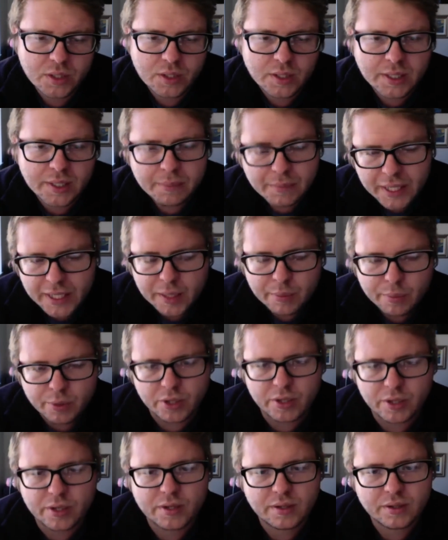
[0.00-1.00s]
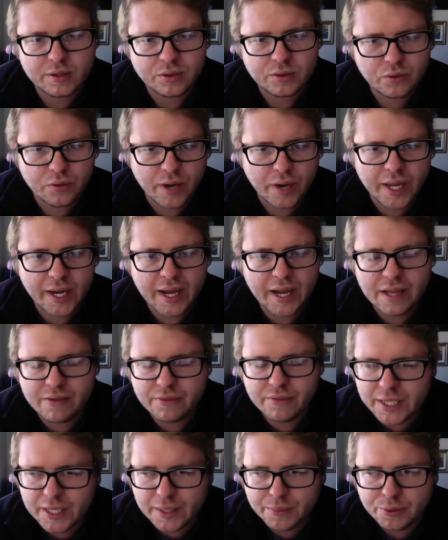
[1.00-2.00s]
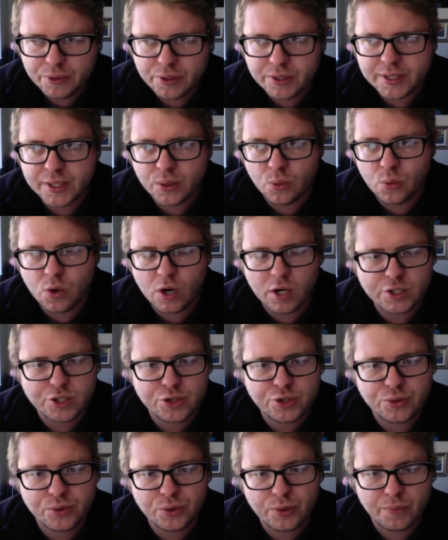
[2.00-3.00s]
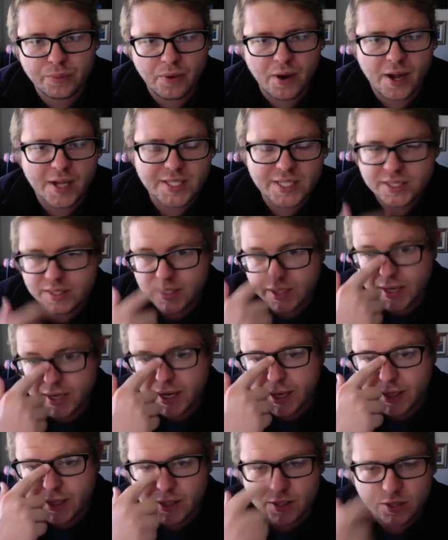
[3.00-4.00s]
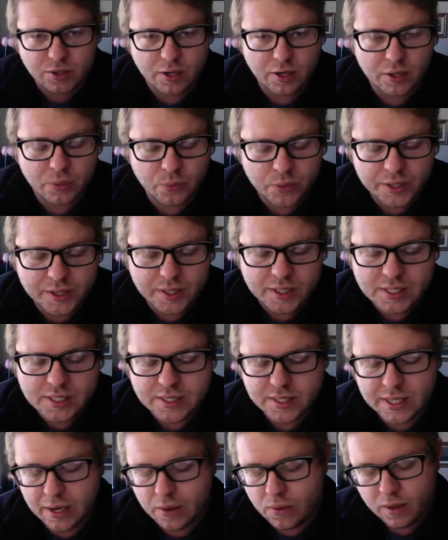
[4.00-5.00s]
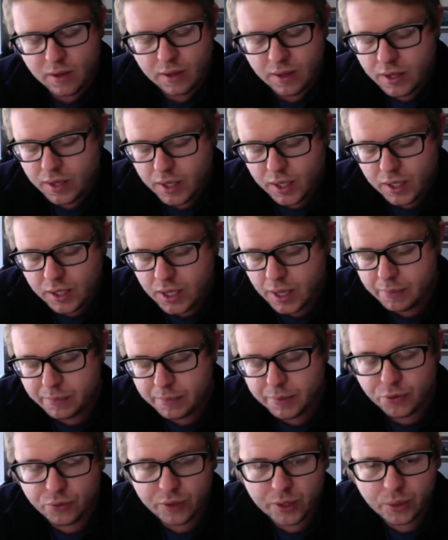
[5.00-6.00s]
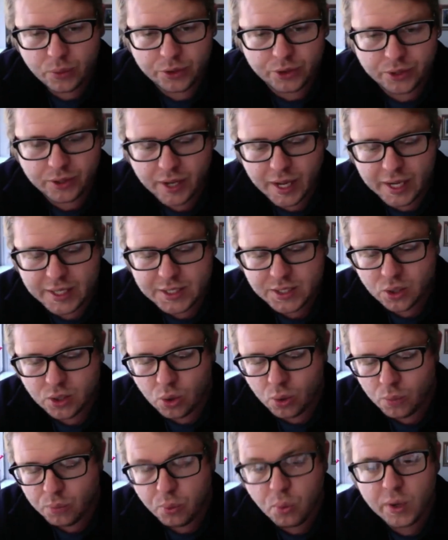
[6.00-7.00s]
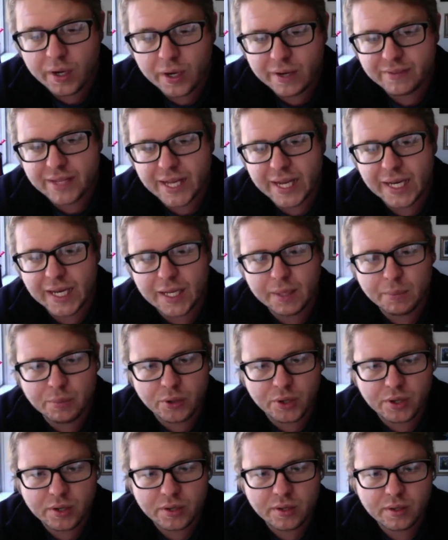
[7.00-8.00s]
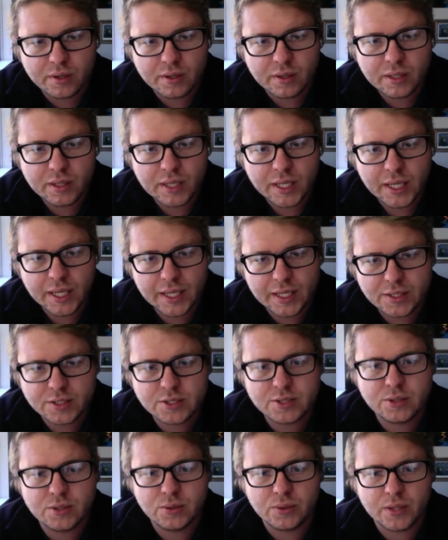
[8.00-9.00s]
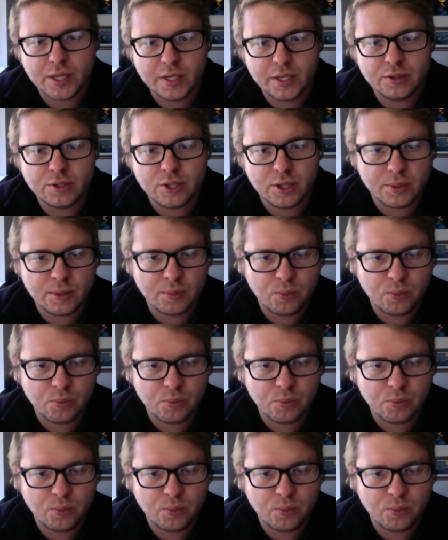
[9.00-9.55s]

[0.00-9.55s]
get my ebook, right? I have an ebook that walks you through the process on how to get started with this. Now, I'm gonna be real with you guys. The whole point of that ebook is to get you to the